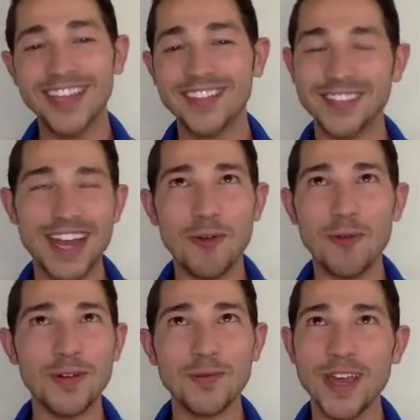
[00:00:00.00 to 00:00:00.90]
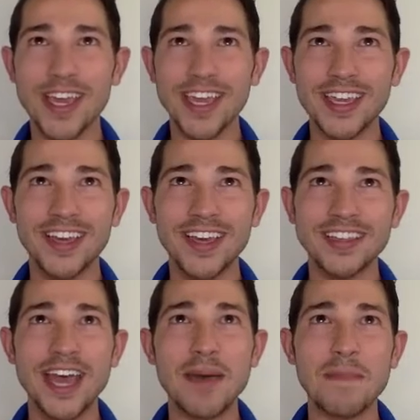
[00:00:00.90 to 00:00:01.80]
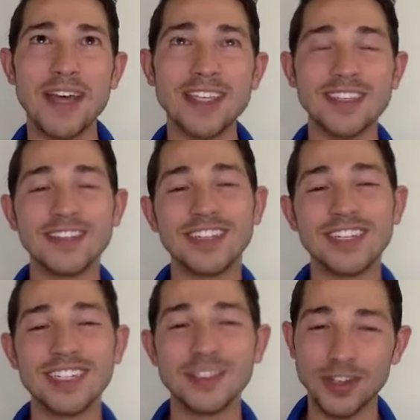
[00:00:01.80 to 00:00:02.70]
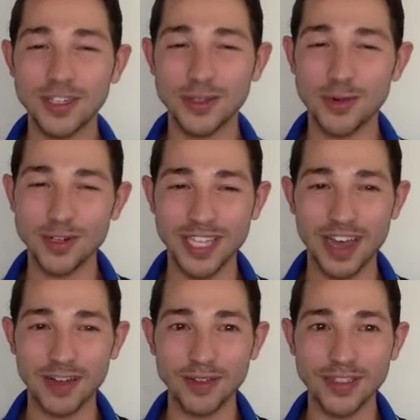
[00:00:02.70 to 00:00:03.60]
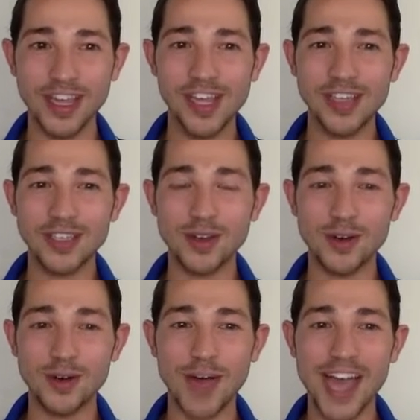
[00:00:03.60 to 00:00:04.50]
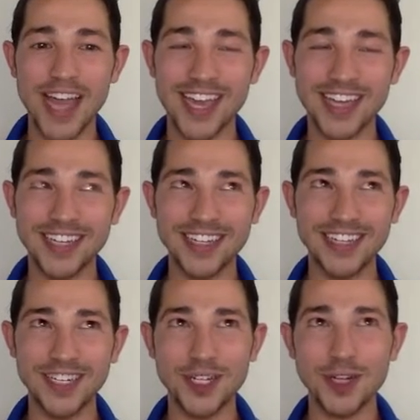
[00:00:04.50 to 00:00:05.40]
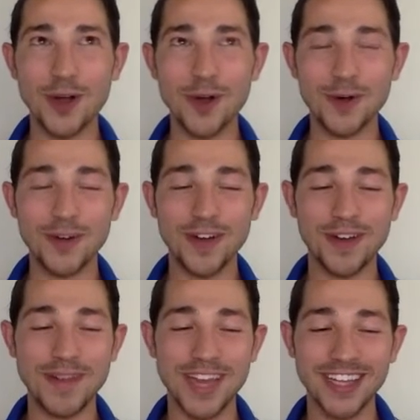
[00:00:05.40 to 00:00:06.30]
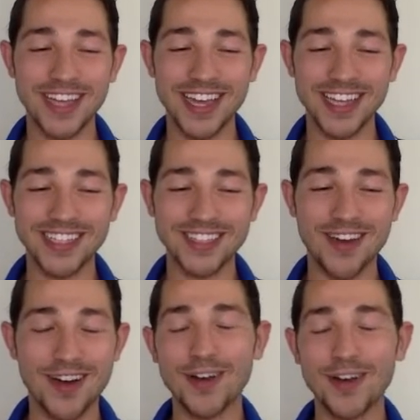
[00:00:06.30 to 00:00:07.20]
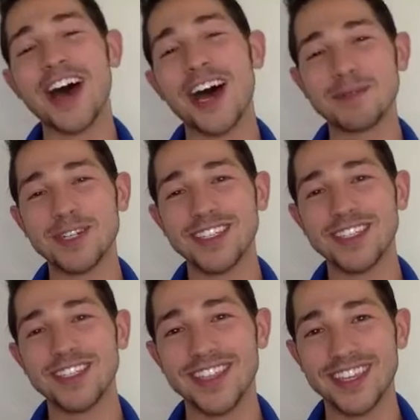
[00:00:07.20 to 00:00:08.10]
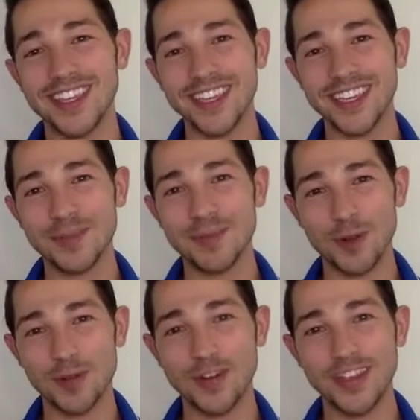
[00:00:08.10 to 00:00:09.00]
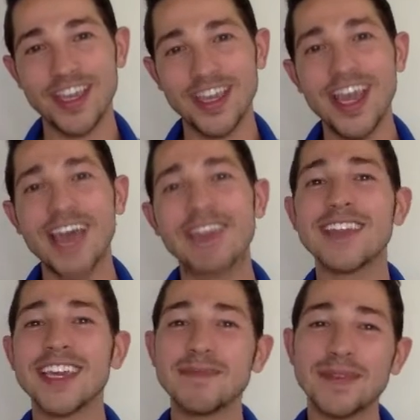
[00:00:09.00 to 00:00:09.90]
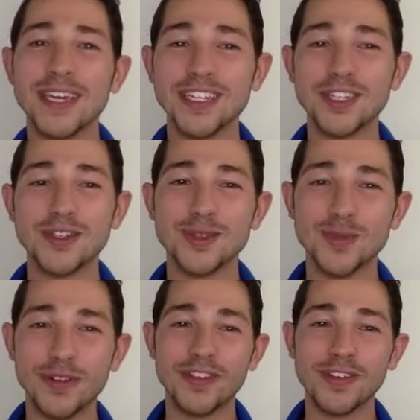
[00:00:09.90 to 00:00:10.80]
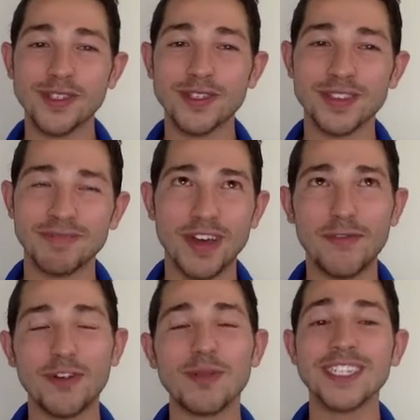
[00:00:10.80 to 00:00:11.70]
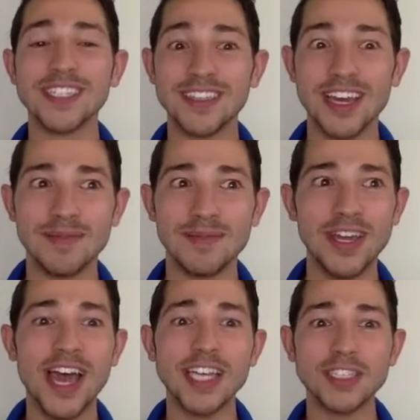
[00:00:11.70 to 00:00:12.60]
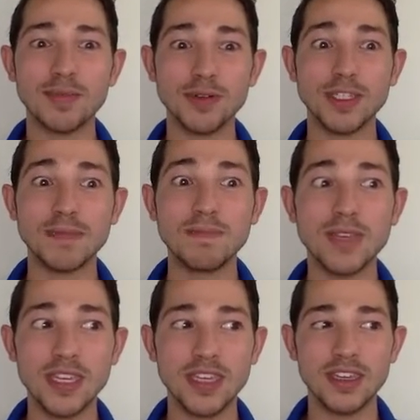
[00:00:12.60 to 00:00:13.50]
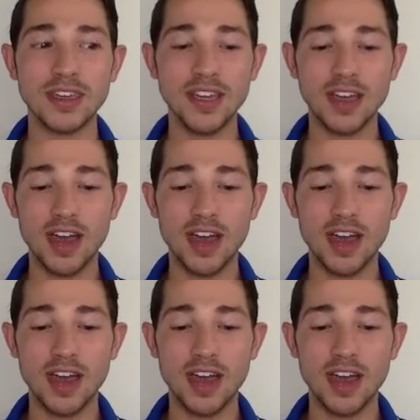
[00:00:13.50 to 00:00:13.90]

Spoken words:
There's not one way that masculinity looks or sounds. So I kind of show my clients all of the options that they can work with, and then they can pick and choose what feels affirming to them, as opposed to me